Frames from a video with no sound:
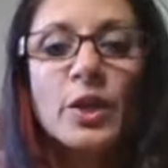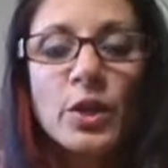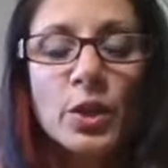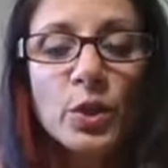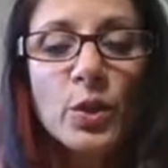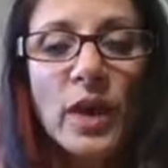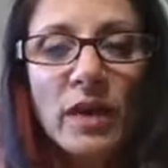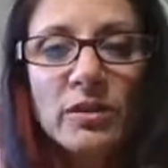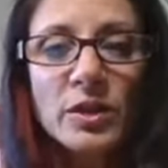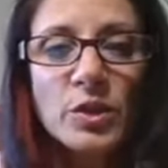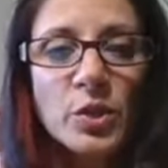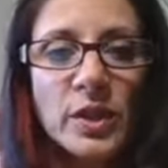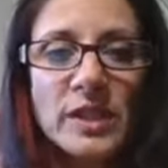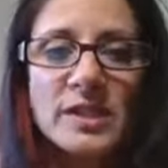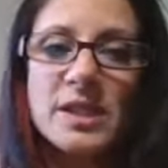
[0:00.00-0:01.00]
You have the
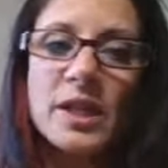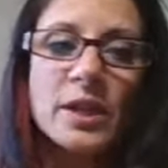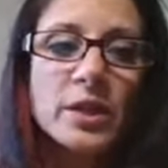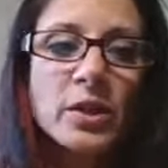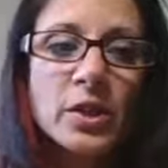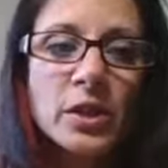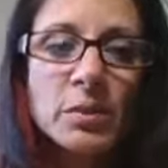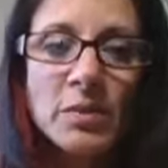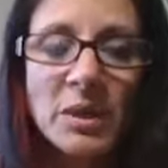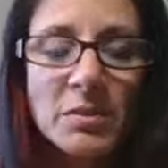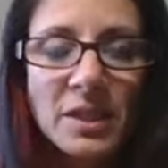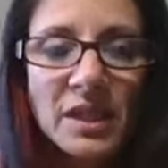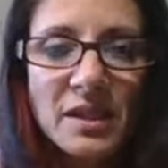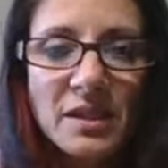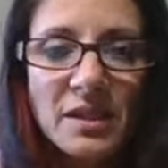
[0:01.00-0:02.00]
choice, your
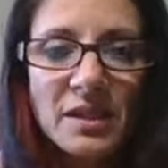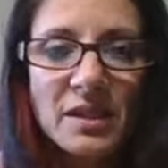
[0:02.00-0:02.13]
commitment